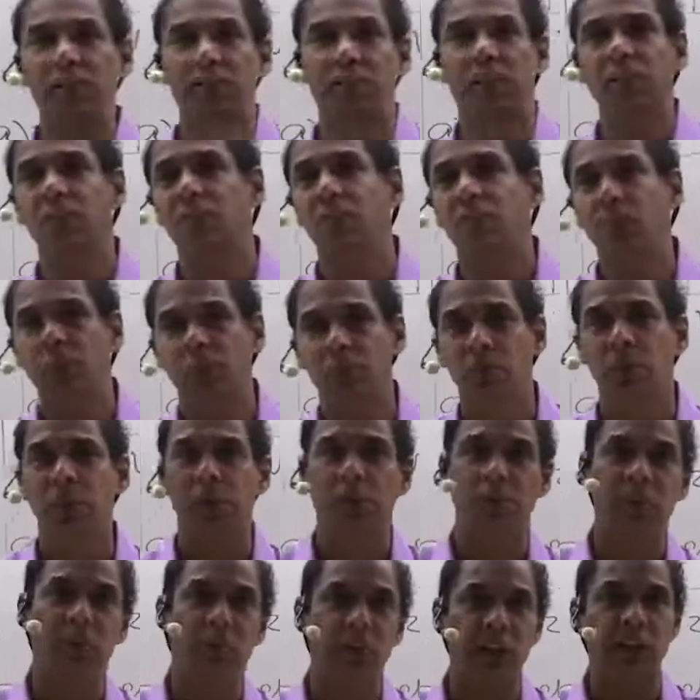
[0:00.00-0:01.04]
That's it. Table
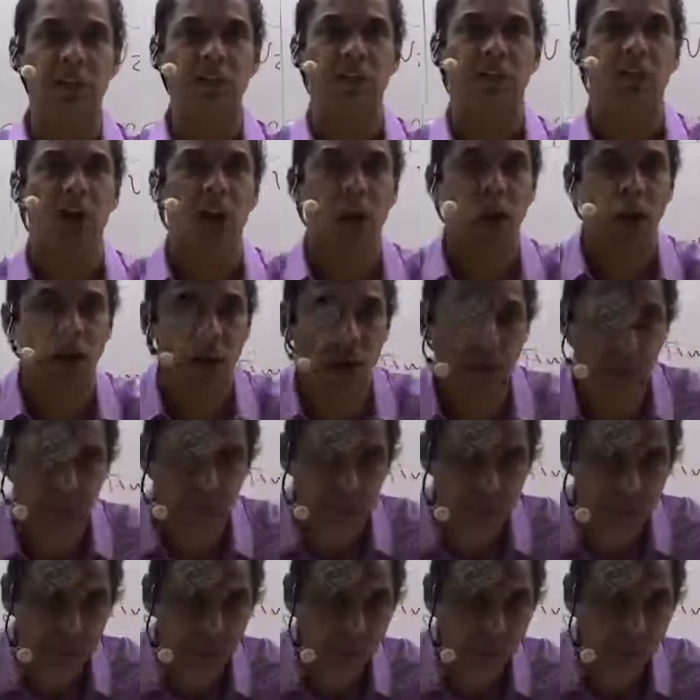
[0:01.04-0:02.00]
number 1 is all.